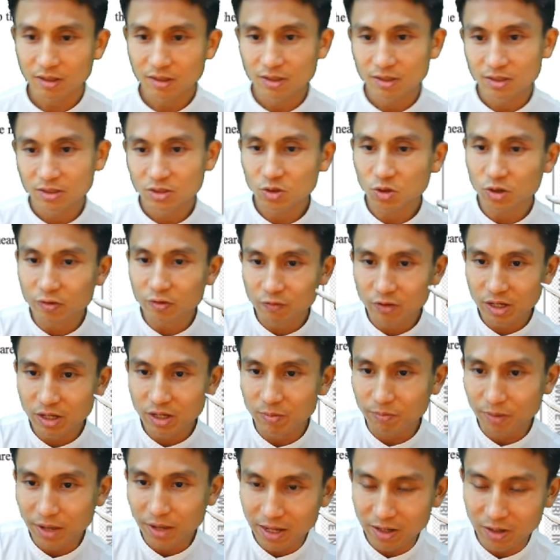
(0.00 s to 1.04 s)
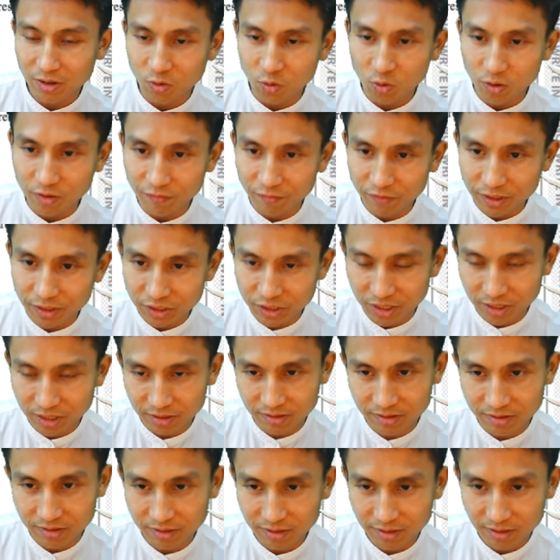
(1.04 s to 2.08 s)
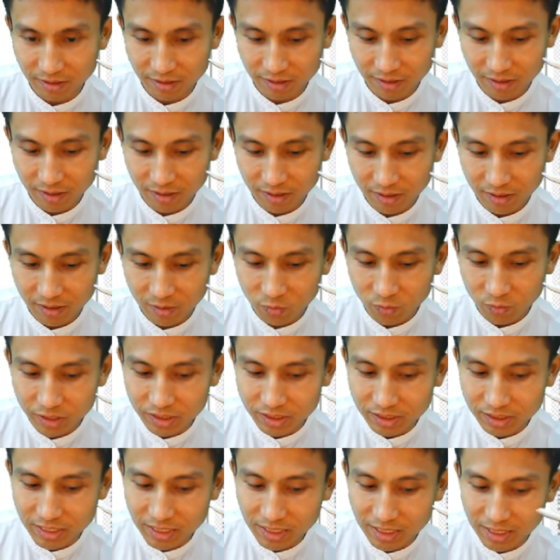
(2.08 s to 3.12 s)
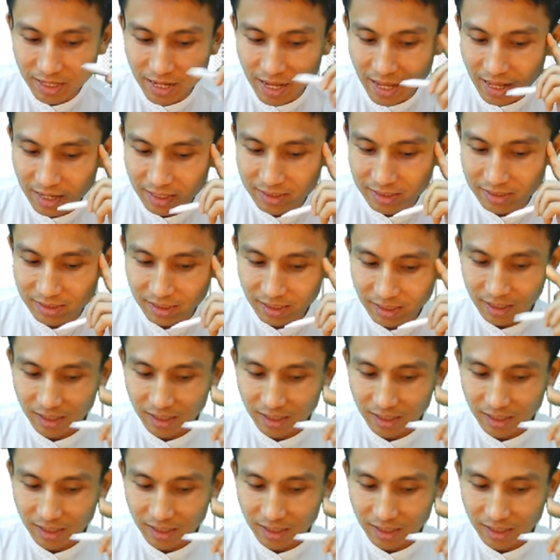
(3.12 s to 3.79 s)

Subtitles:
So if we compare the coefficient, we see that